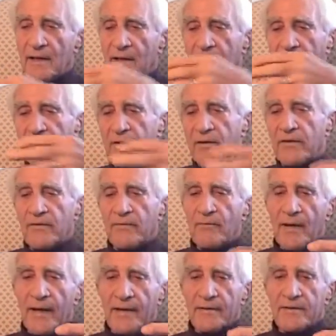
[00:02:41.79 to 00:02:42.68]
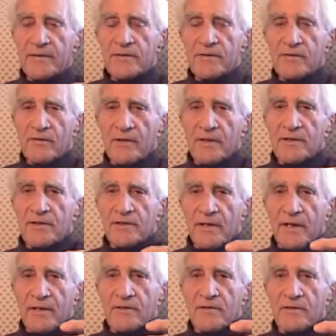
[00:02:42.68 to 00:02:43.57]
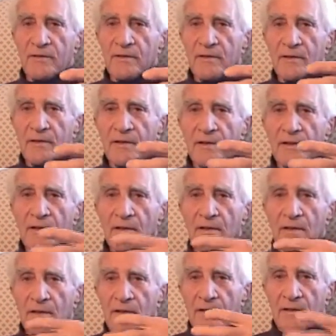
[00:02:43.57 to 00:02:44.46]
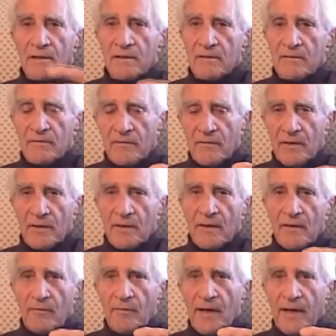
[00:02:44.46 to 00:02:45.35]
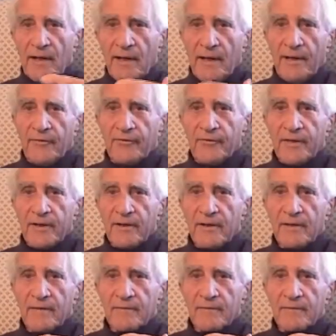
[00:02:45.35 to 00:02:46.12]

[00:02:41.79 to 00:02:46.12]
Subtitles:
I always had the string section on my left